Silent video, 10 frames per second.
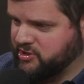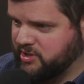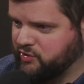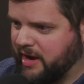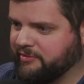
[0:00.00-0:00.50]

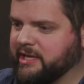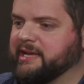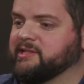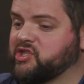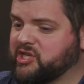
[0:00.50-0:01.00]
the
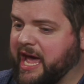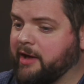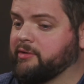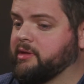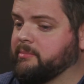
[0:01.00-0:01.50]
Drevlians,
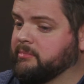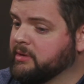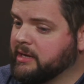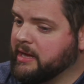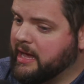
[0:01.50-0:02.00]
scatter them,
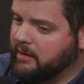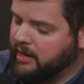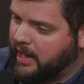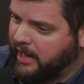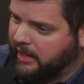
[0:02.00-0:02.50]

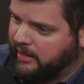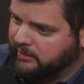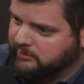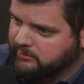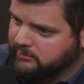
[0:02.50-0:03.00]

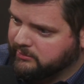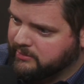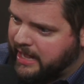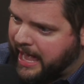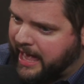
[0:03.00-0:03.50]

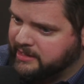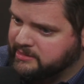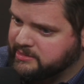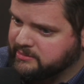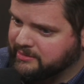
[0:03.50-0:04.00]

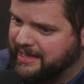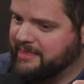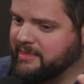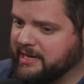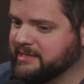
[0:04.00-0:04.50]
and
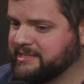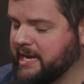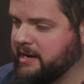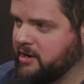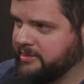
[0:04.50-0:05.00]
then they
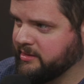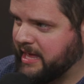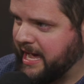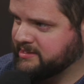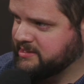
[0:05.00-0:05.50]
descend on the
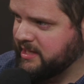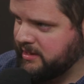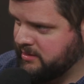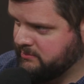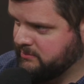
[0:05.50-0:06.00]
last
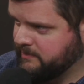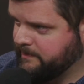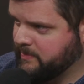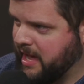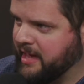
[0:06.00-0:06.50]
city
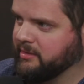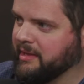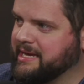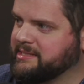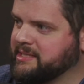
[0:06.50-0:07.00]
and
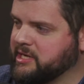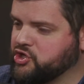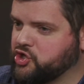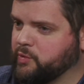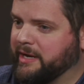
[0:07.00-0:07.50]
lay
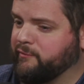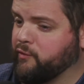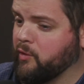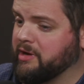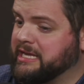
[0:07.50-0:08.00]
siege to it
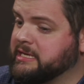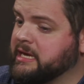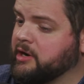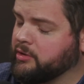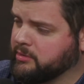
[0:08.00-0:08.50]
for a
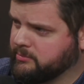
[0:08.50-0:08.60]
year.